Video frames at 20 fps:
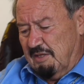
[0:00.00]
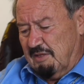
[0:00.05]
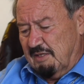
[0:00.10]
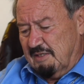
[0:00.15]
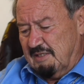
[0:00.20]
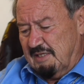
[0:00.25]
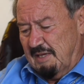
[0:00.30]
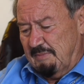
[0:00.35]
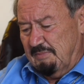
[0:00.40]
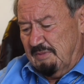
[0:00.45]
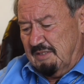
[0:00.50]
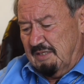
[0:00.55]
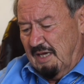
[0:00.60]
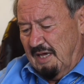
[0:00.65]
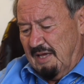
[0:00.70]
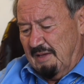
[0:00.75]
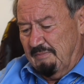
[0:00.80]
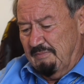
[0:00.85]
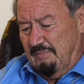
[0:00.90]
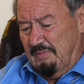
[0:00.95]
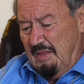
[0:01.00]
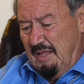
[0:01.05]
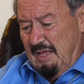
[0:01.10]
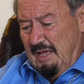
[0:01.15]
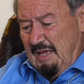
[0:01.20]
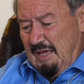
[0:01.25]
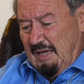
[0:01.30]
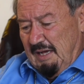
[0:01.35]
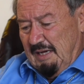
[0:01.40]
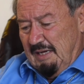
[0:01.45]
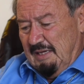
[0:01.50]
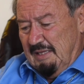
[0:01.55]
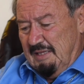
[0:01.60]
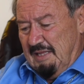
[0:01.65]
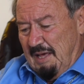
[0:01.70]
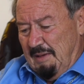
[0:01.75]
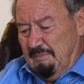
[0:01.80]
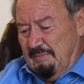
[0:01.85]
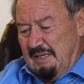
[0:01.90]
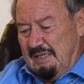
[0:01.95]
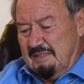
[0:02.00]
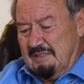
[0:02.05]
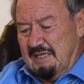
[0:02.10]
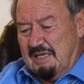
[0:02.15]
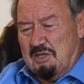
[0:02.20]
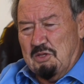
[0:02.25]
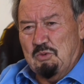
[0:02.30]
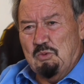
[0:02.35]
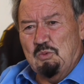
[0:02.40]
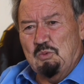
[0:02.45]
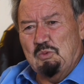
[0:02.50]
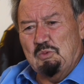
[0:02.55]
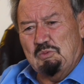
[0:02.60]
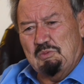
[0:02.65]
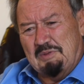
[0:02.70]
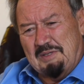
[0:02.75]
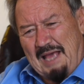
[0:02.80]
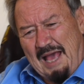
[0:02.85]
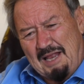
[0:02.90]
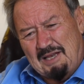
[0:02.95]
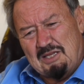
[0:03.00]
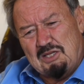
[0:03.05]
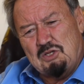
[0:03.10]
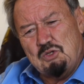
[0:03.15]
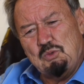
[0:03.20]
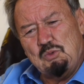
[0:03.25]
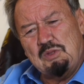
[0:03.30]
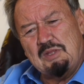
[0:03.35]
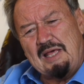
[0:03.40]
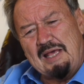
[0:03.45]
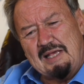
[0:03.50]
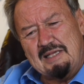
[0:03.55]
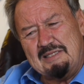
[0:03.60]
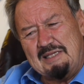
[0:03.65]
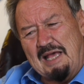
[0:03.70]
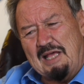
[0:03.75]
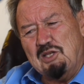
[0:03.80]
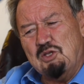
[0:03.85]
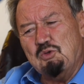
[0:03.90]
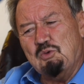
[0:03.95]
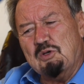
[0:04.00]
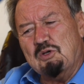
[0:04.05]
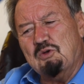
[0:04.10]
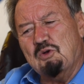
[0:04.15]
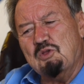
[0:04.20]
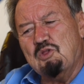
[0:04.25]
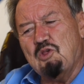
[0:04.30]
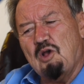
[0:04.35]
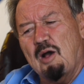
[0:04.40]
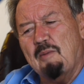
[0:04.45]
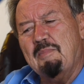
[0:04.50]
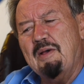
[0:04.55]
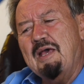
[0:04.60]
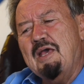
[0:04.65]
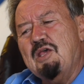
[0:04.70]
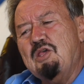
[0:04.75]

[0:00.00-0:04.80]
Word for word: at the same time that means that you can't do things and do a good job.